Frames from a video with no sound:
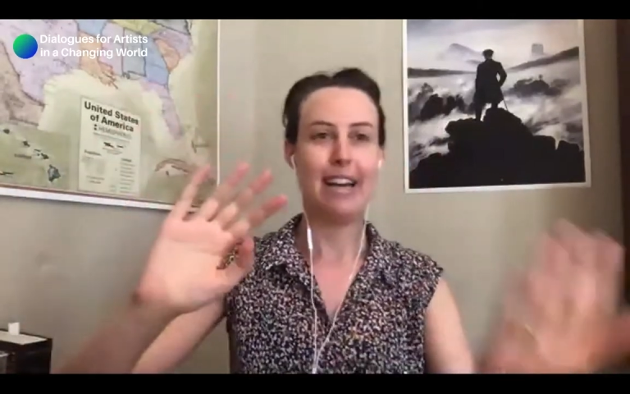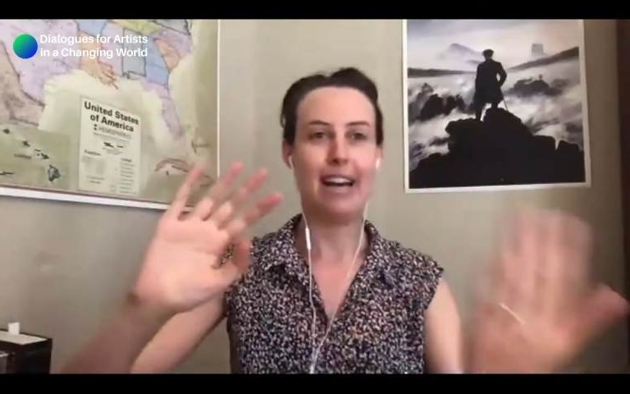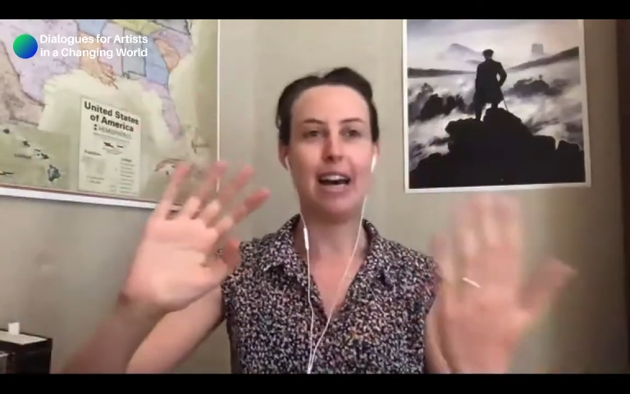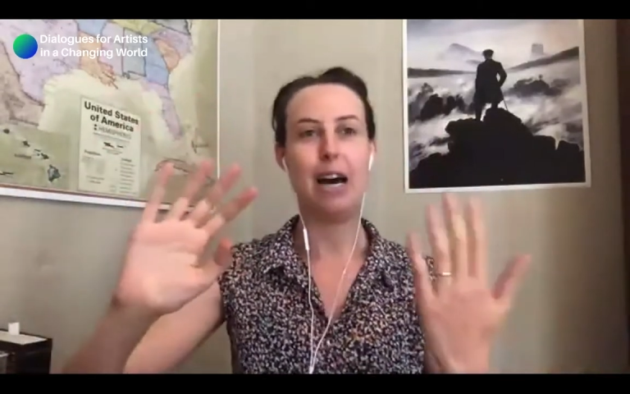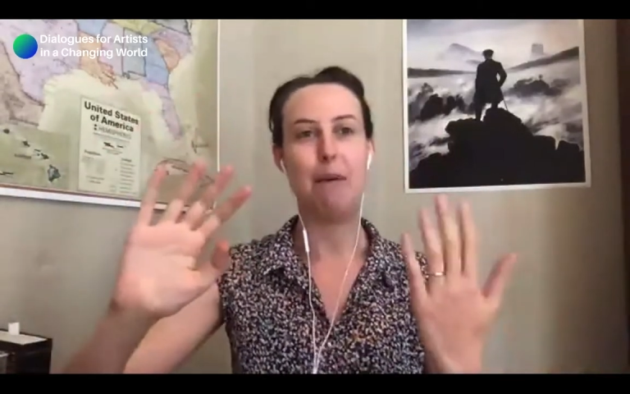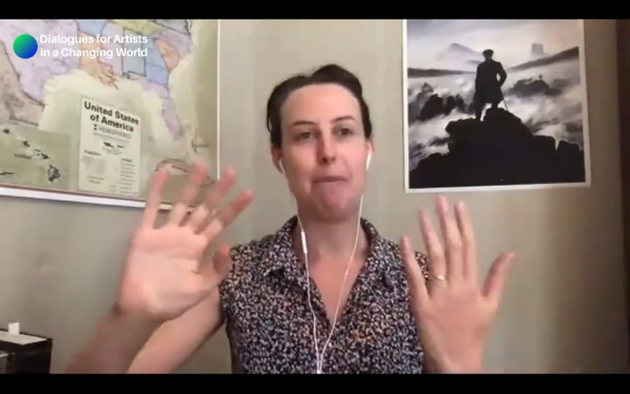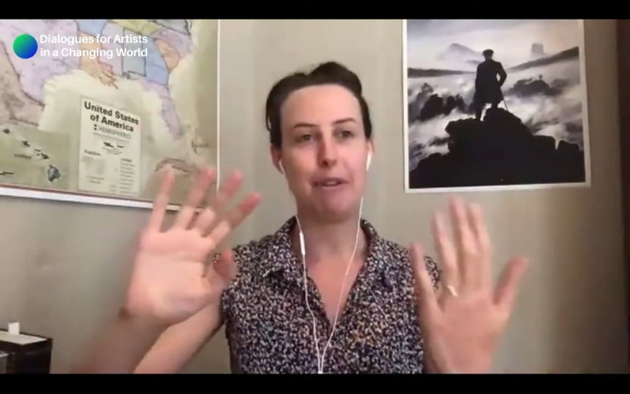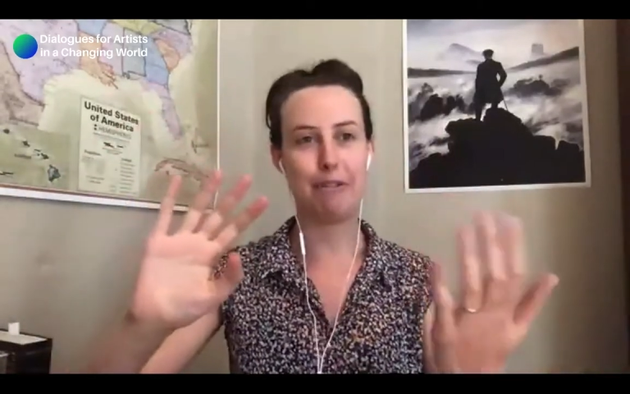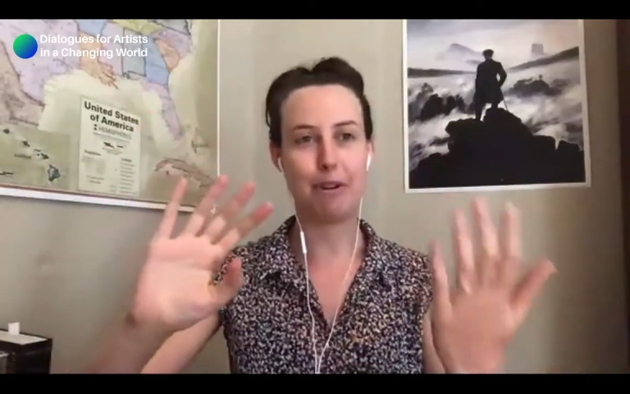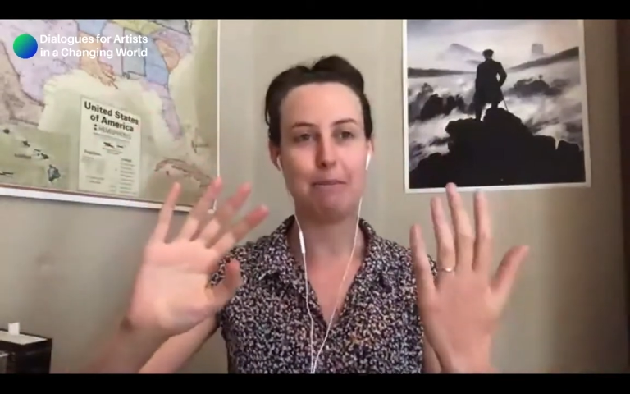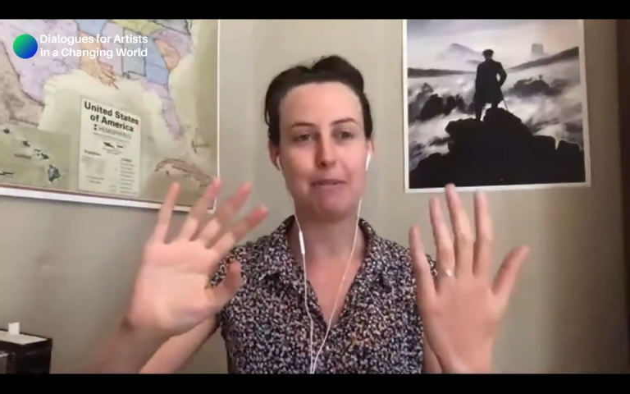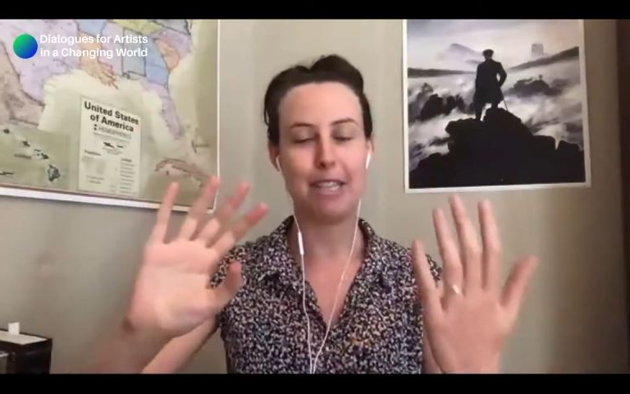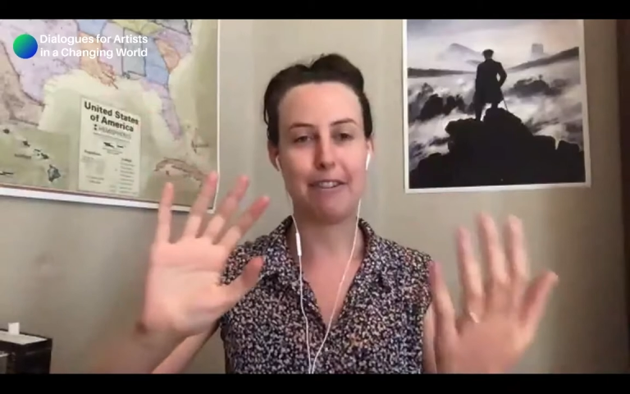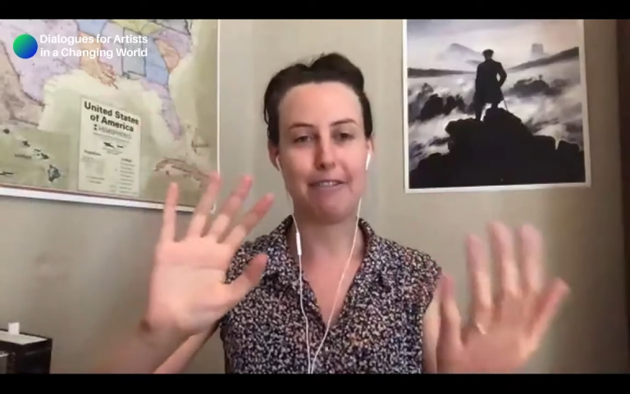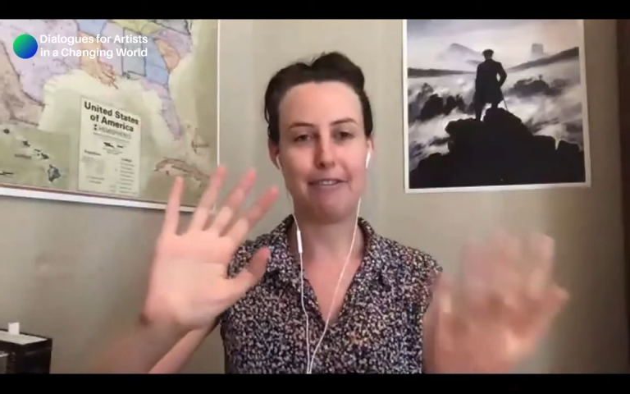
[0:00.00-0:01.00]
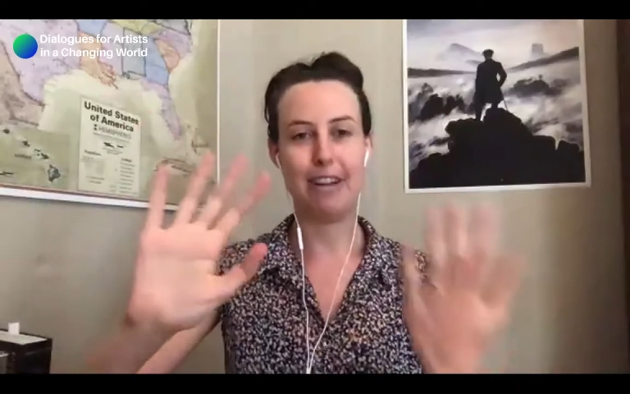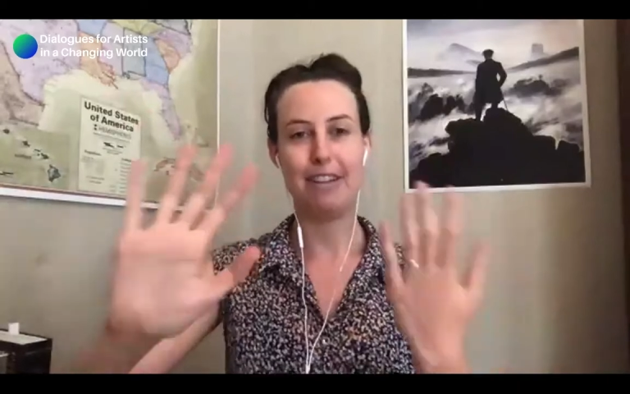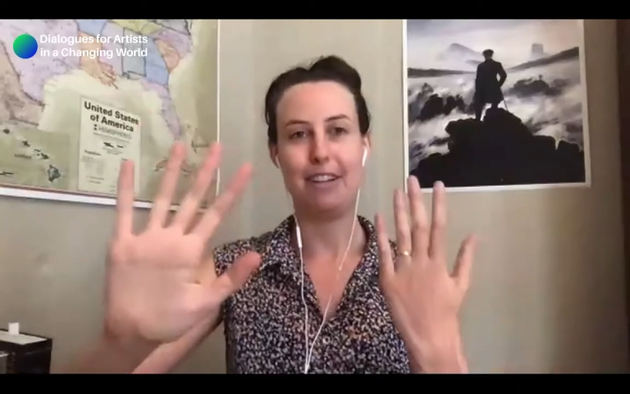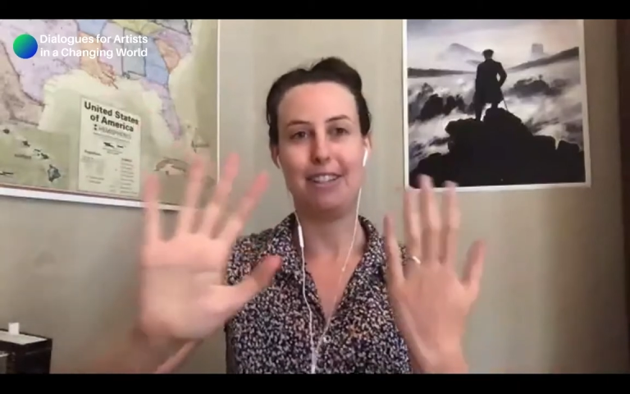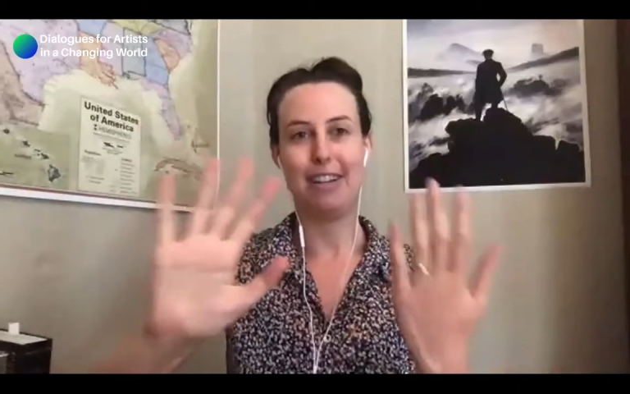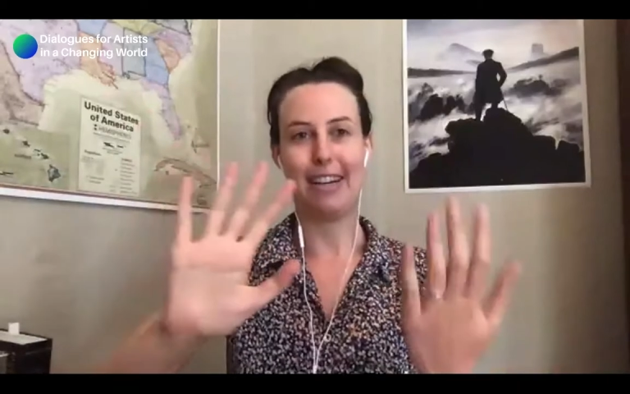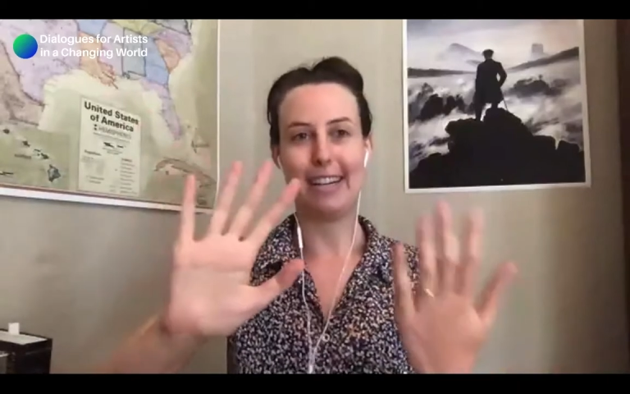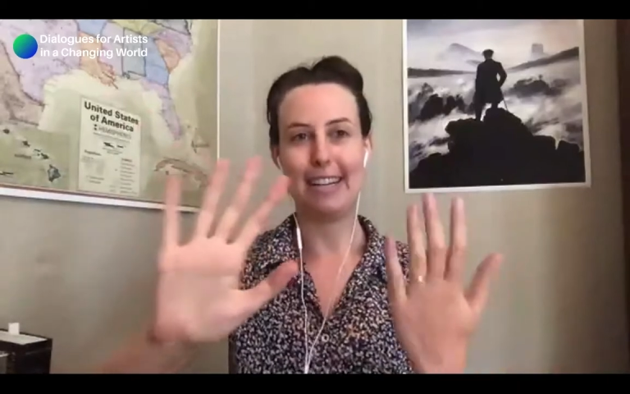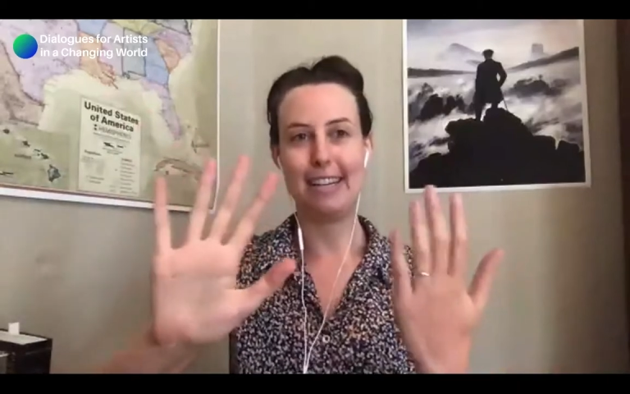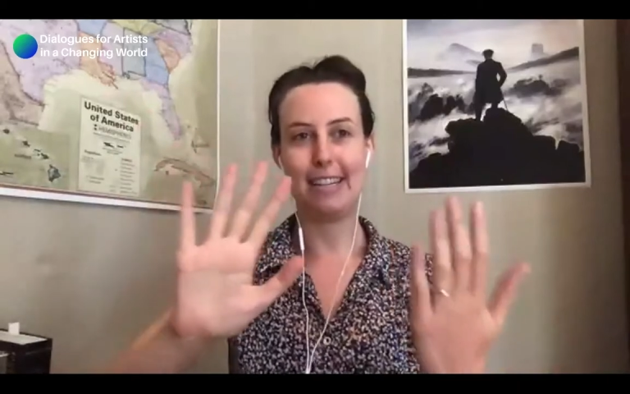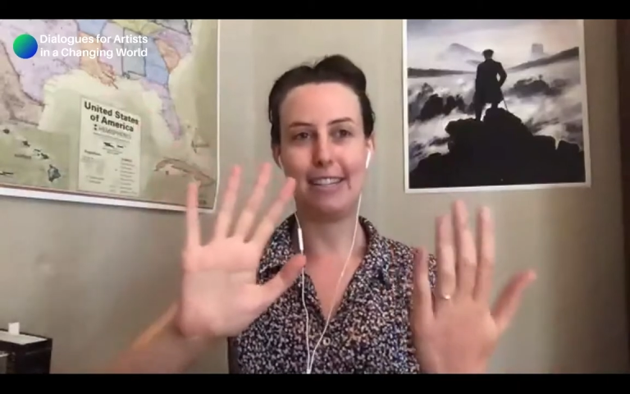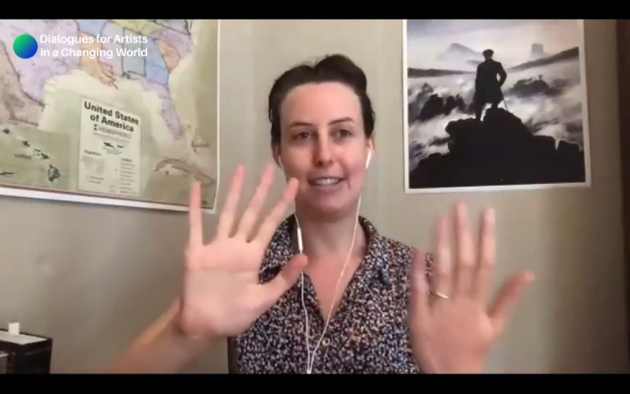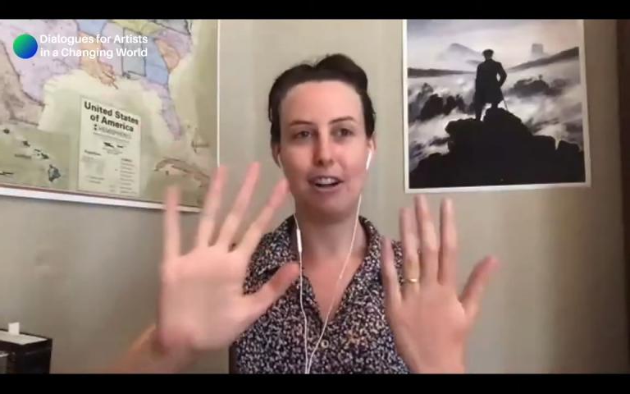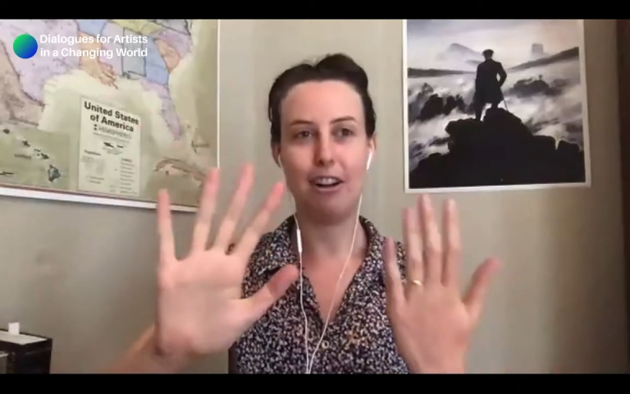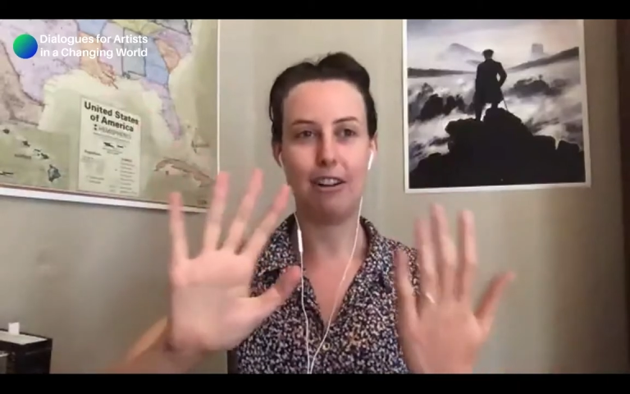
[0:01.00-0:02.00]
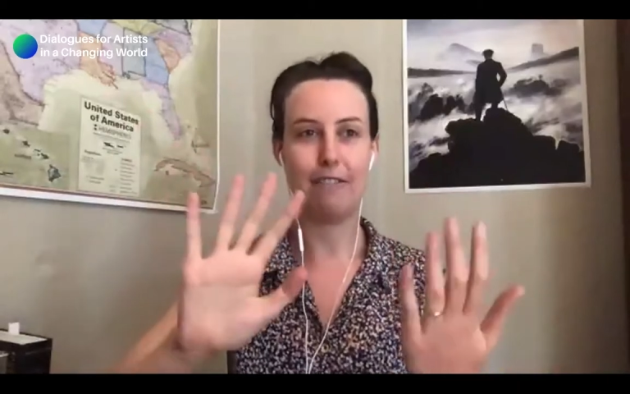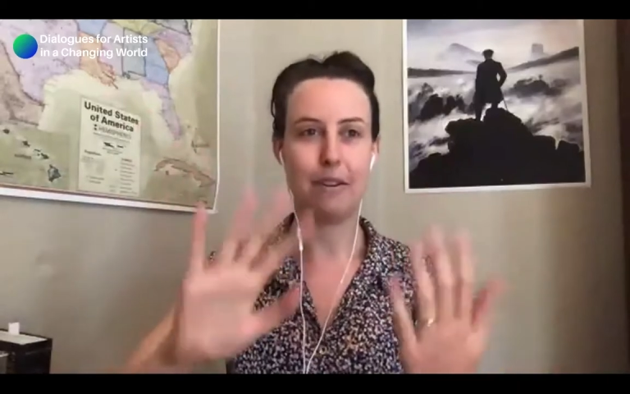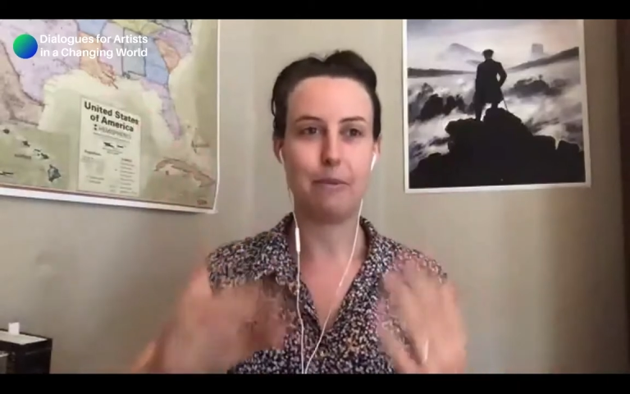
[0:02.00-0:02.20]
the forms in the front are starting to dissolve,